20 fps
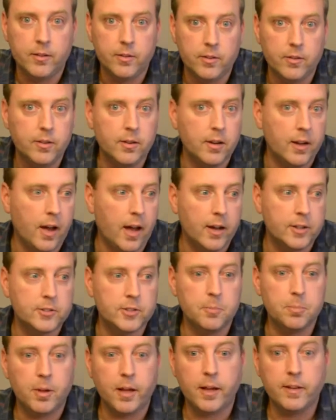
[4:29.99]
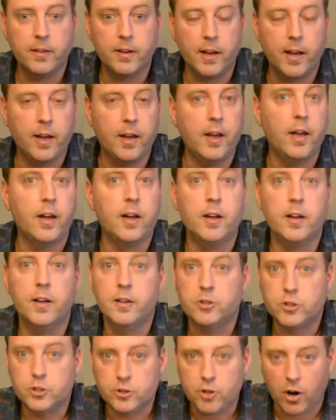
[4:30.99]
You can actually play it today,
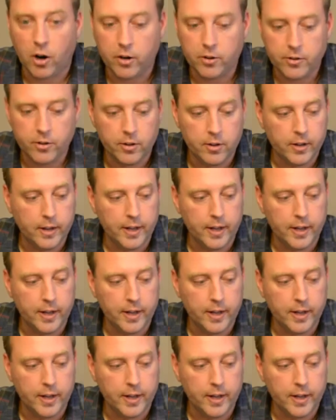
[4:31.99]
start.